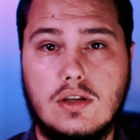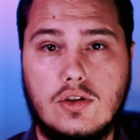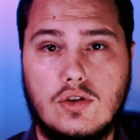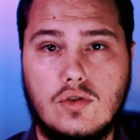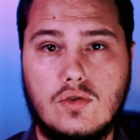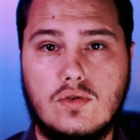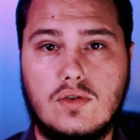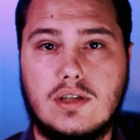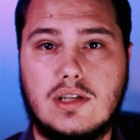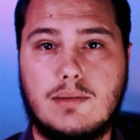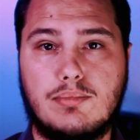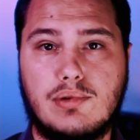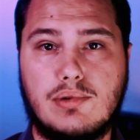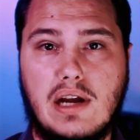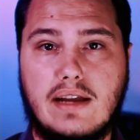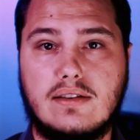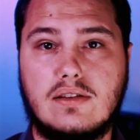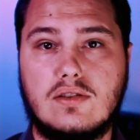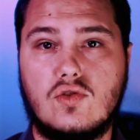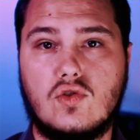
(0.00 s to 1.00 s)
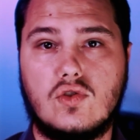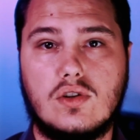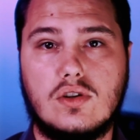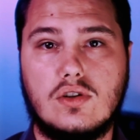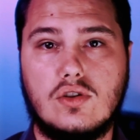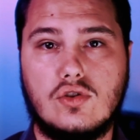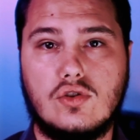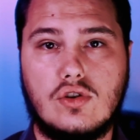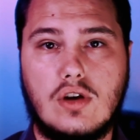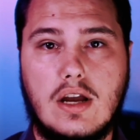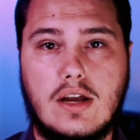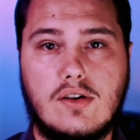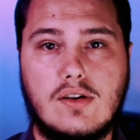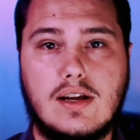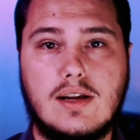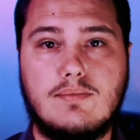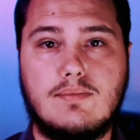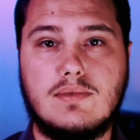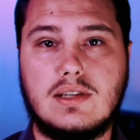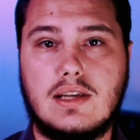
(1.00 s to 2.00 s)
use to practice certain
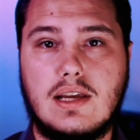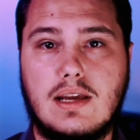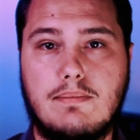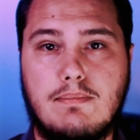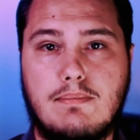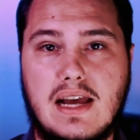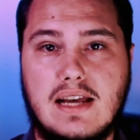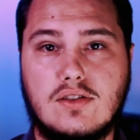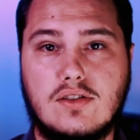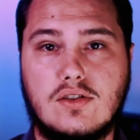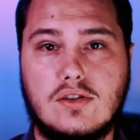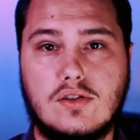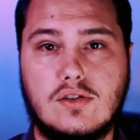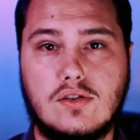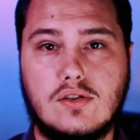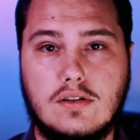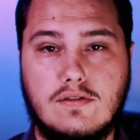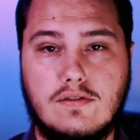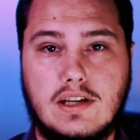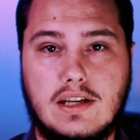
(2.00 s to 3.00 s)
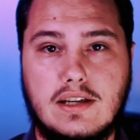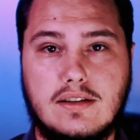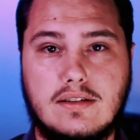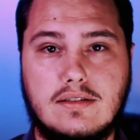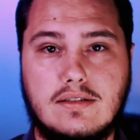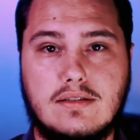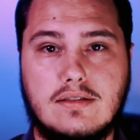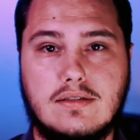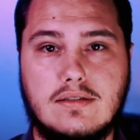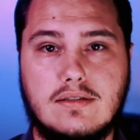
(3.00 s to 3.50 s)
trigrams and master your device.